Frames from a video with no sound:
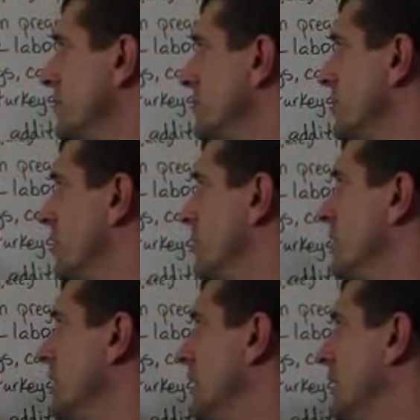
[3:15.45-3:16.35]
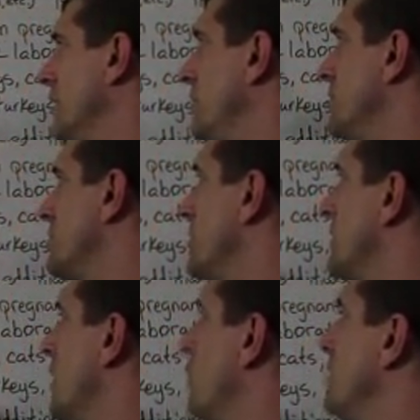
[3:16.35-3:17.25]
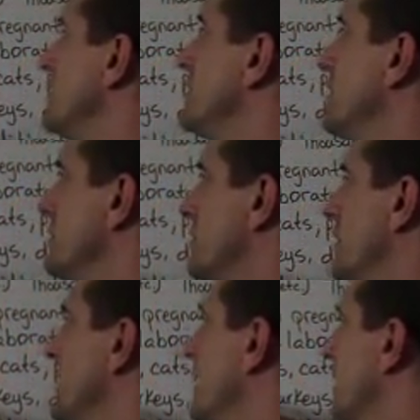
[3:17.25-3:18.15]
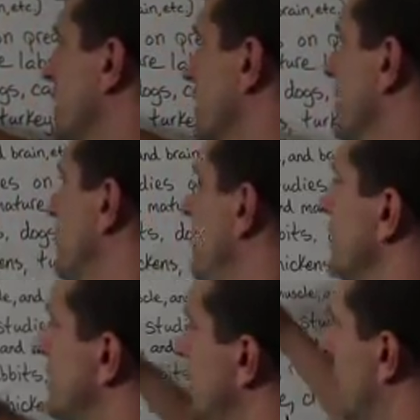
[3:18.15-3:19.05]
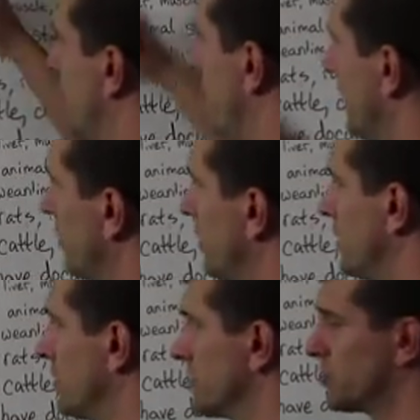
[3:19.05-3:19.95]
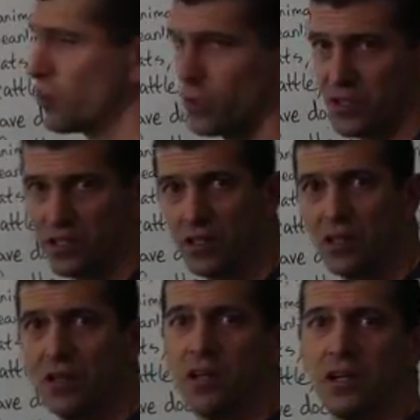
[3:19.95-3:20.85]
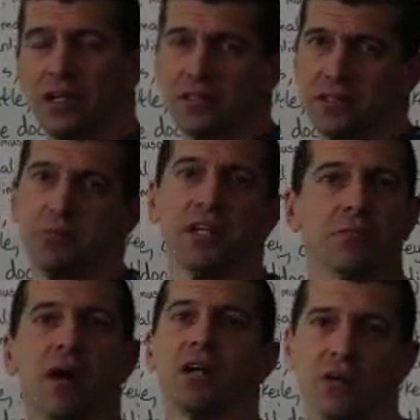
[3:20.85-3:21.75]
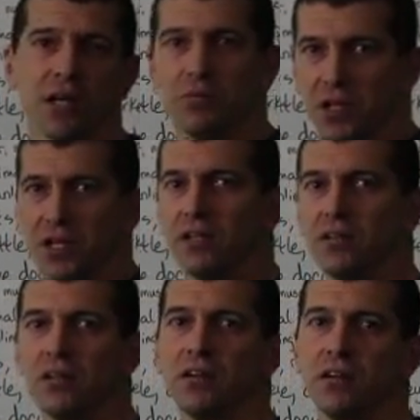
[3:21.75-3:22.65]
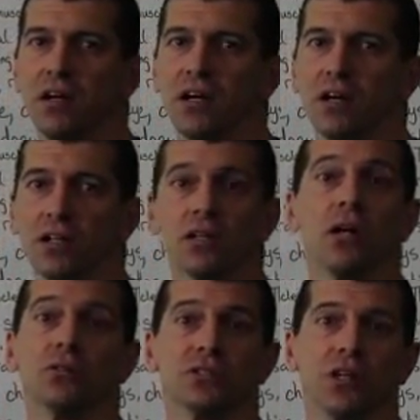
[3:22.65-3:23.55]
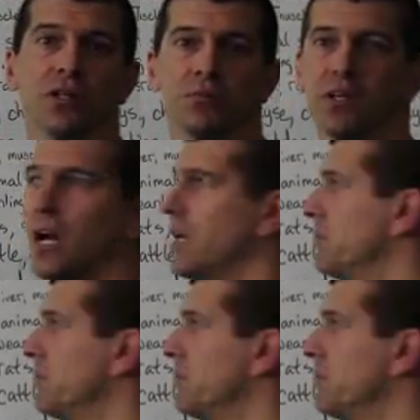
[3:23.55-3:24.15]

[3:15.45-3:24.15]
so if you just took that one sentence right there, you could see how that could get distorted, and somebody might recommend a low sodium diet